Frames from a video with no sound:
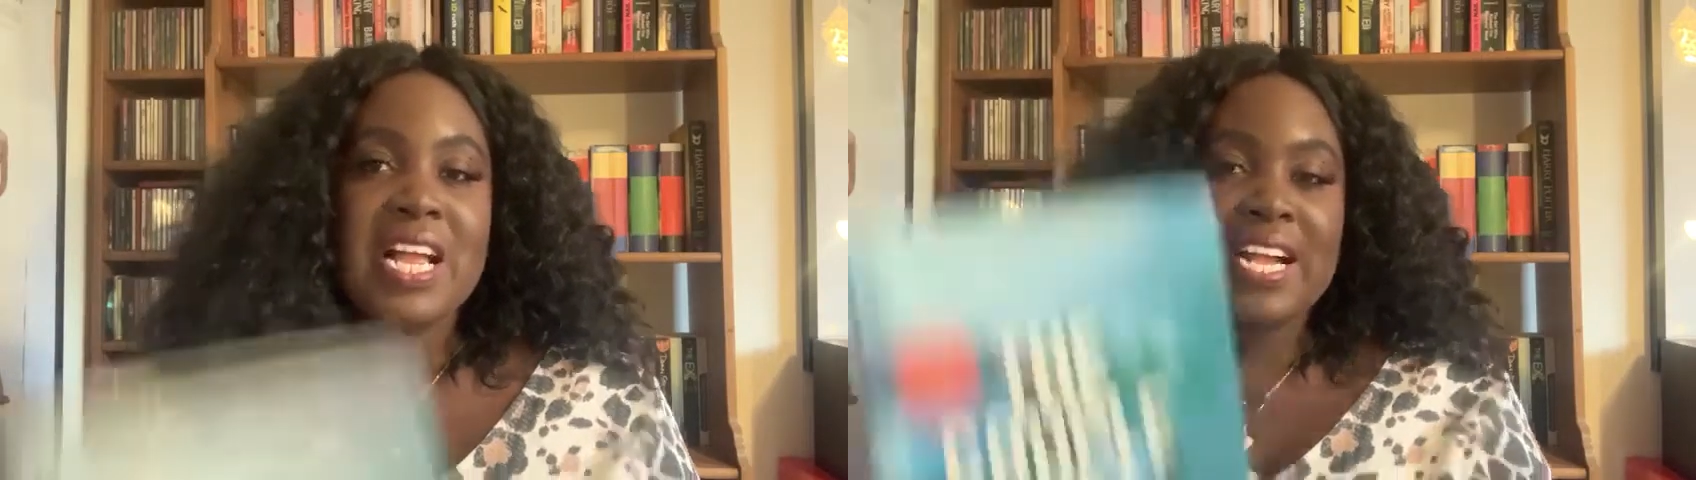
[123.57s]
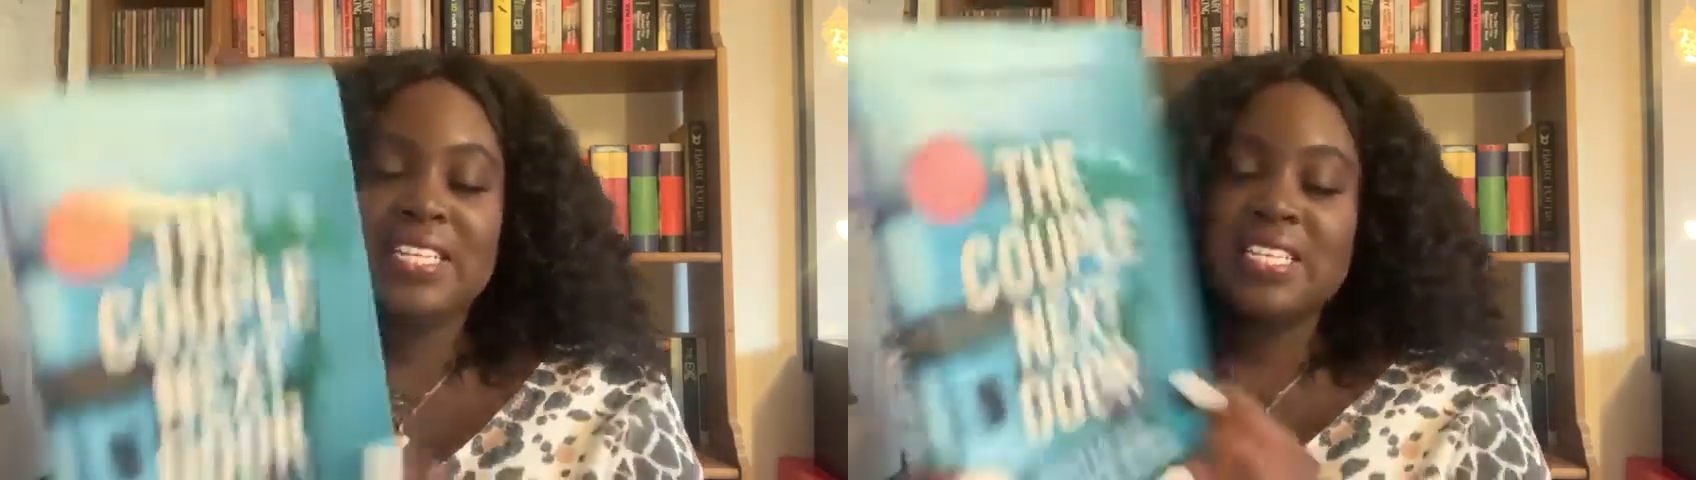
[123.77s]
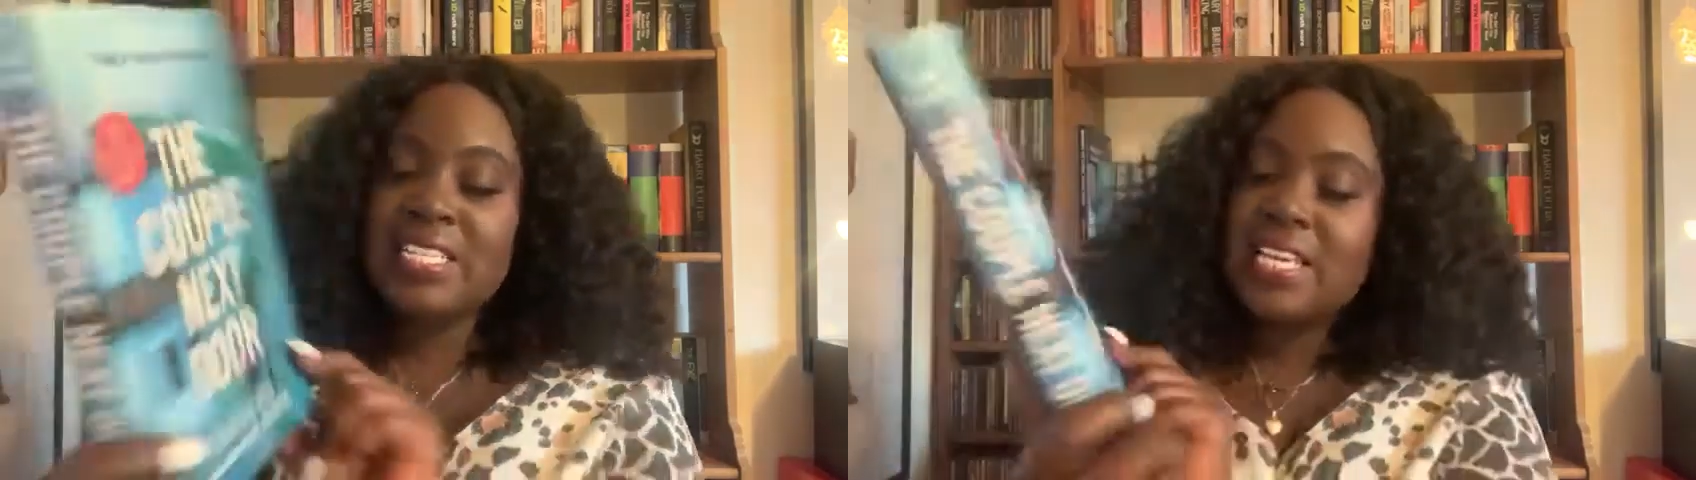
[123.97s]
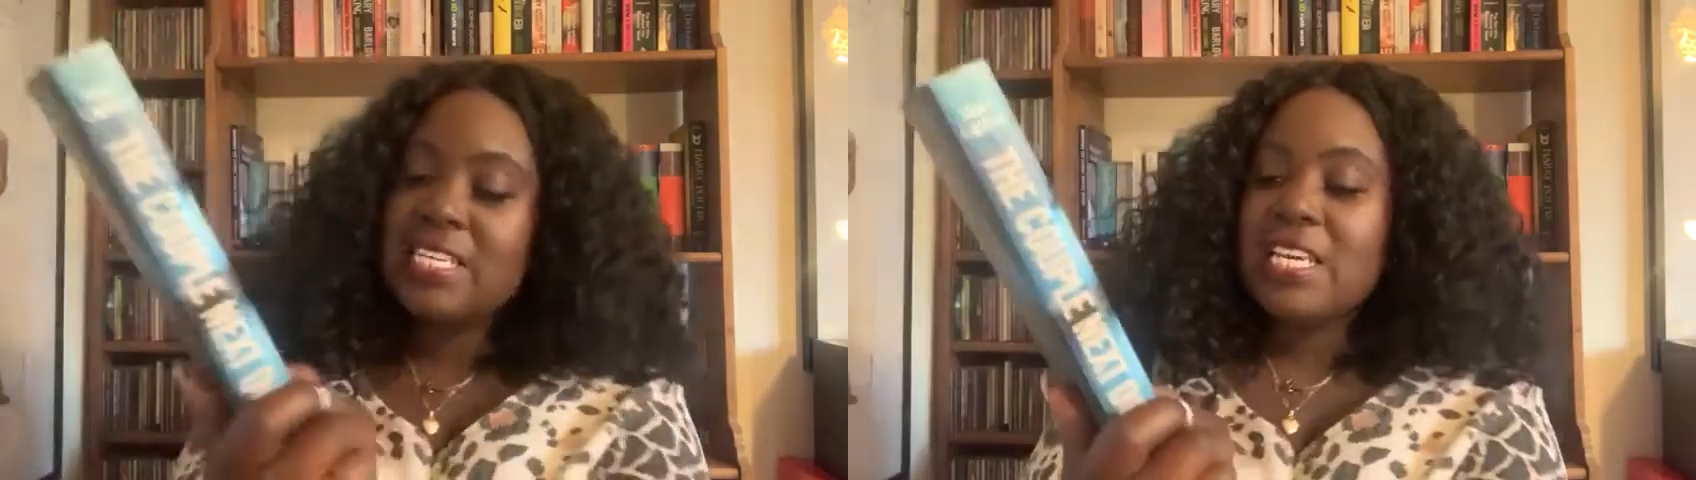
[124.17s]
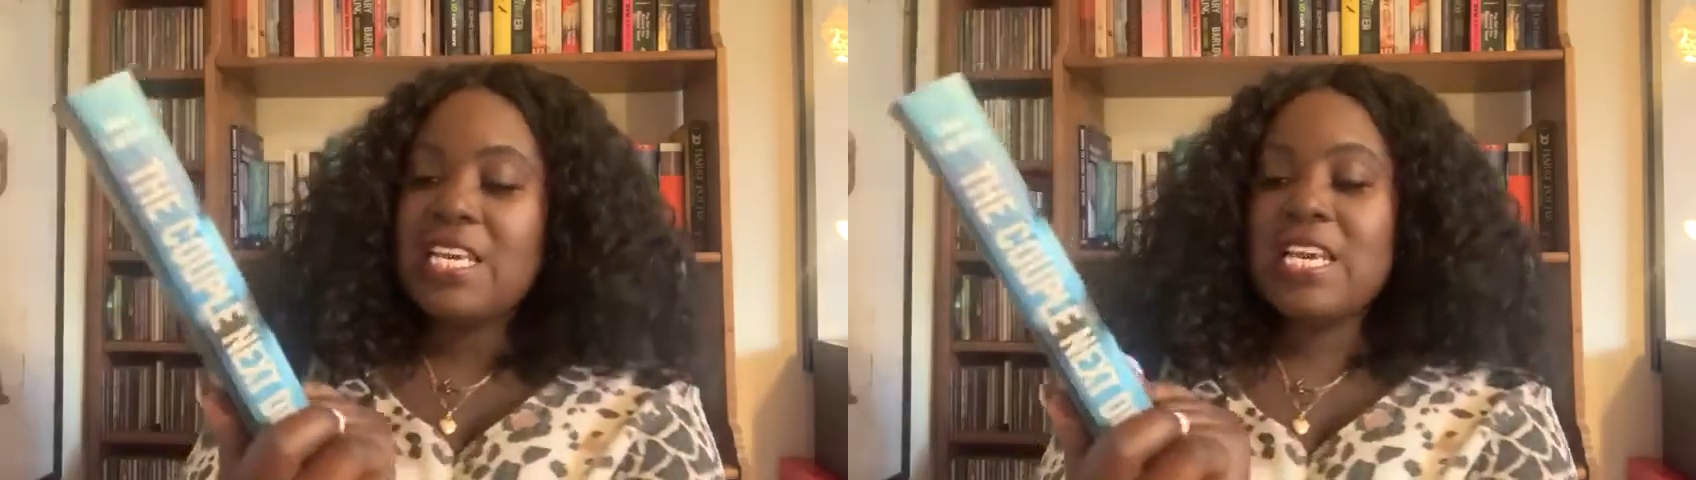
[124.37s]
As I said,
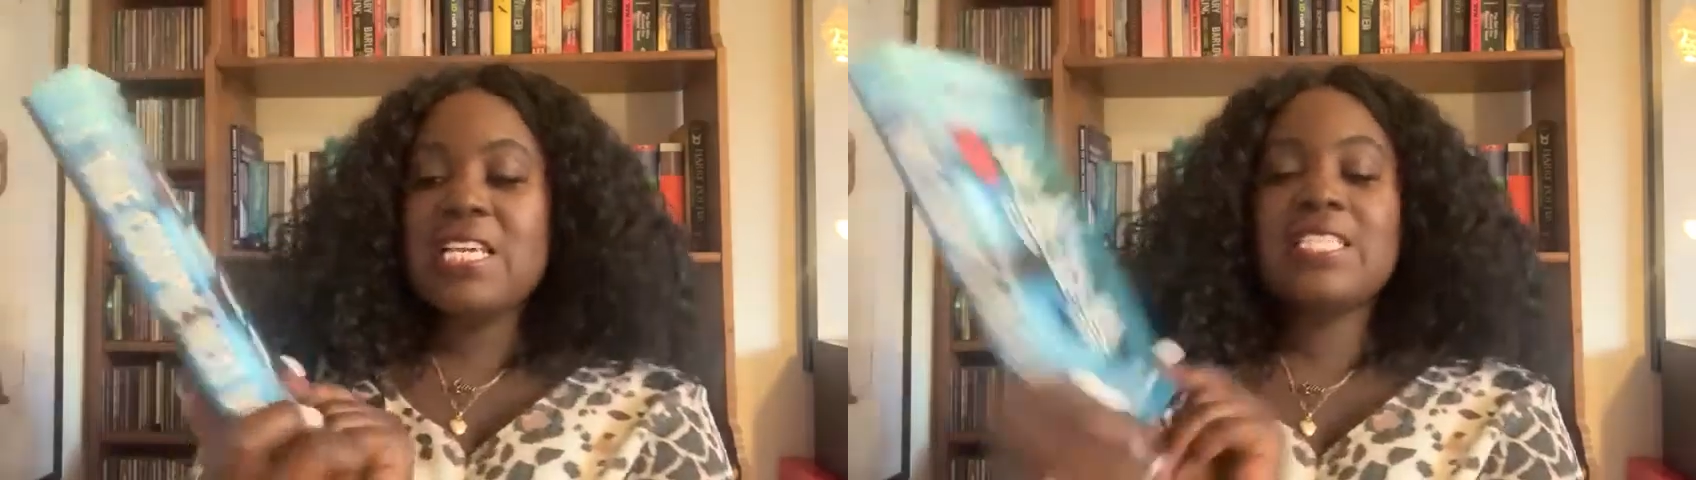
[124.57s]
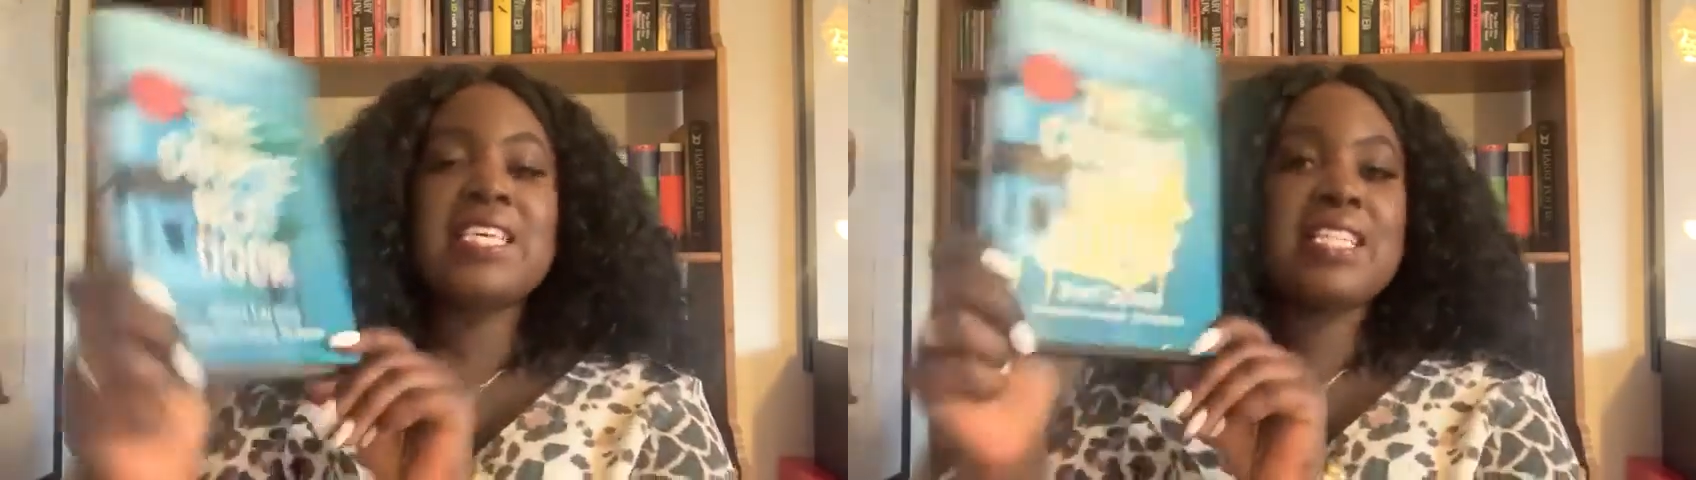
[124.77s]
it is